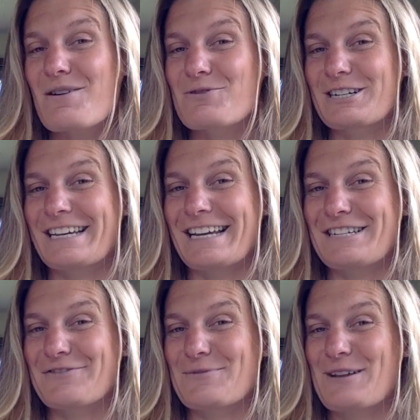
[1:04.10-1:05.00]
want to take a
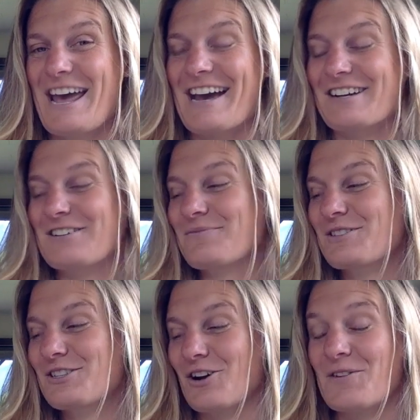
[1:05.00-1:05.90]
different tack.
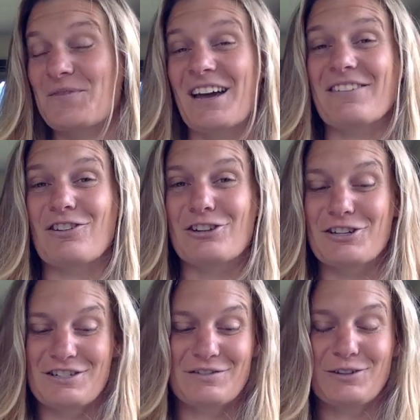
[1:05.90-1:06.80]
So I have
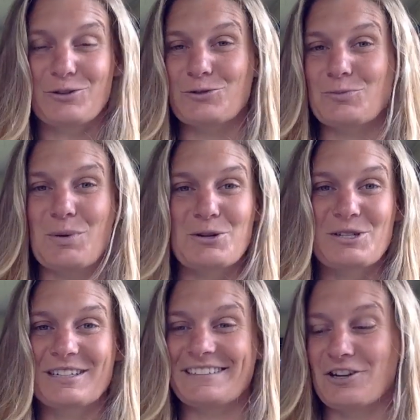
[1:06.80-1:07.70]
lots of little
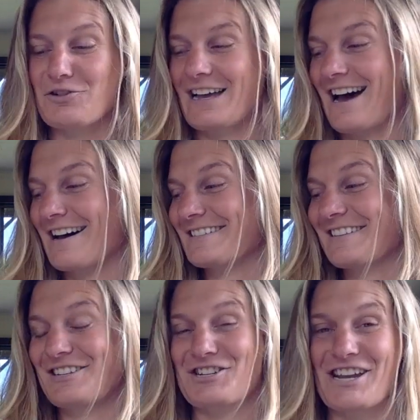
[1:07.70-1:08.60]
post-it note cards
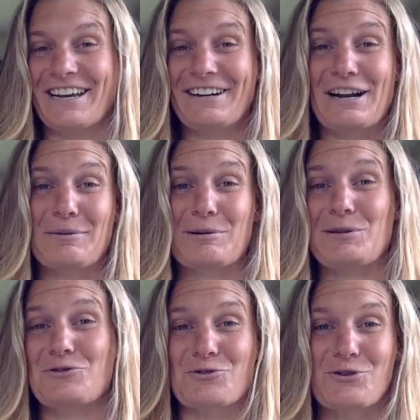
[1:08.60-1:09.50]
to share, and I'm going to be
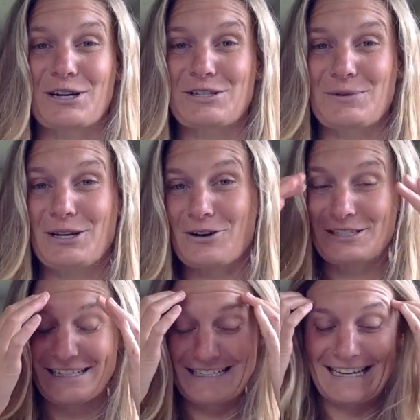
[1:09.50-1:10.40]
drawing as we go.
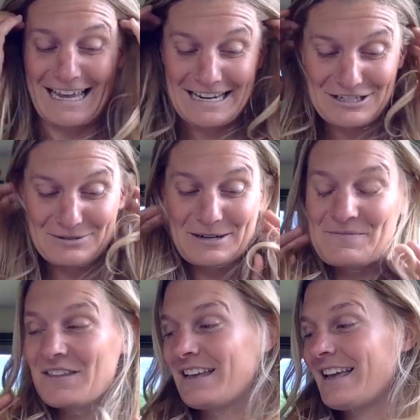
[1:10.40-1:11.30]
So let's get into it.
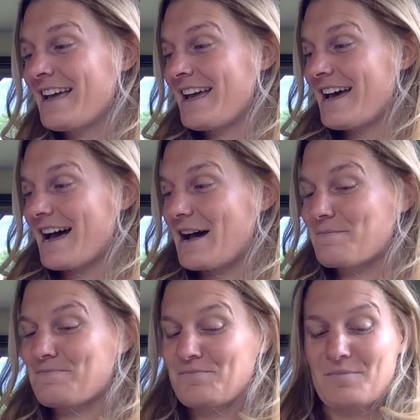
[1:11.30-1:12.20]

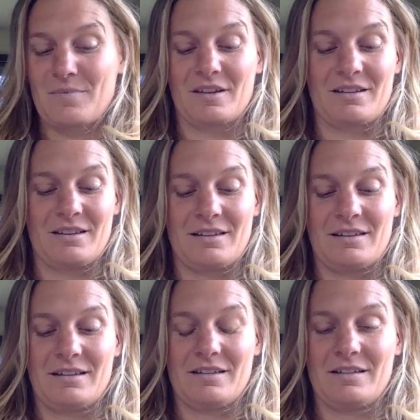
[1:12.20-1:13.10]

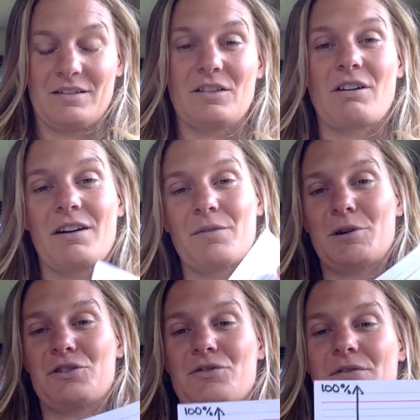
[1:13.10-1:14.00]
So the graph I'm going to
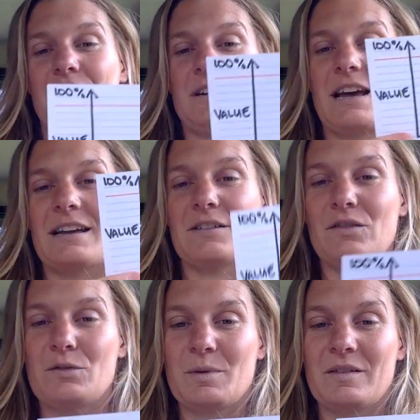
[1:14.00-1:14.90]
draw for you today is
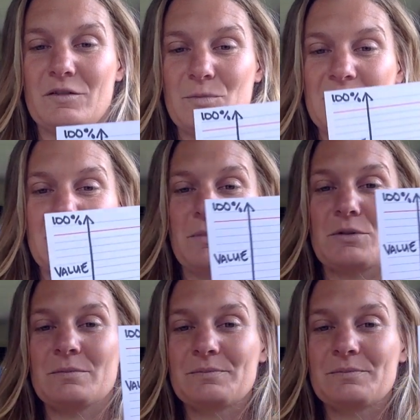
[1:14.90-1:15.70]
super, super simple.